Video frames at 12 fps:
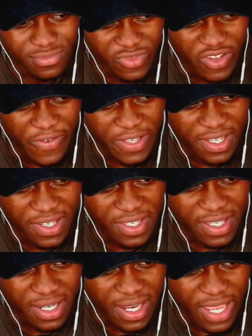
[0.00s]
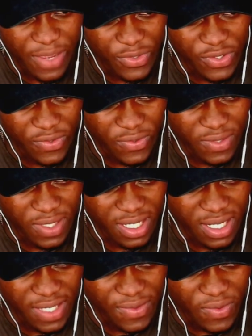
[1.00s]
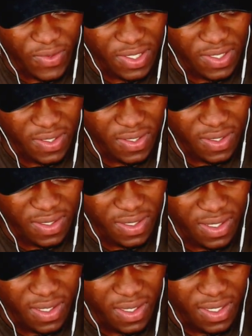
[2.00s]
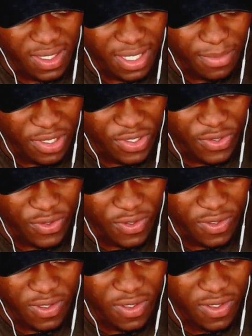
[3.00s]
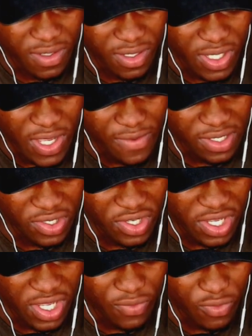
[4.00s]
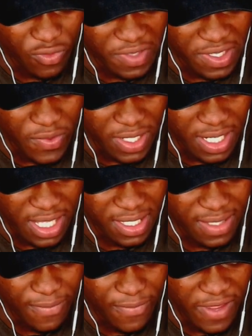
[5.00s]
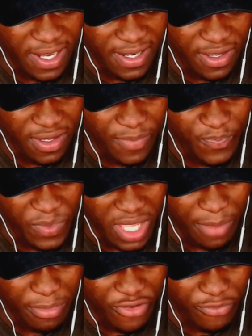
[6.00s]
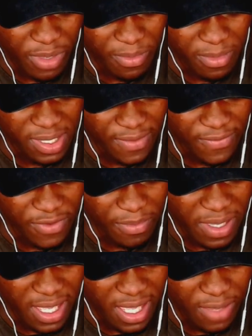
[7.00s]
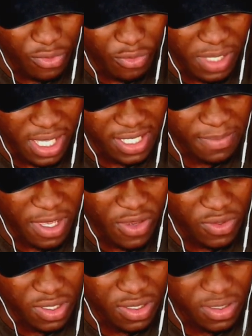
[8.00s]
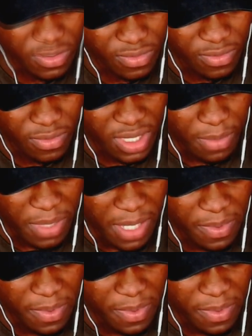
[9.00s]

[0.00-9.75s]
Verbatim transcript: Other teachers and I will scrutinize the questions to make sure obviously cheating will result in instant failure, and both members of the pair will be expelled. The paper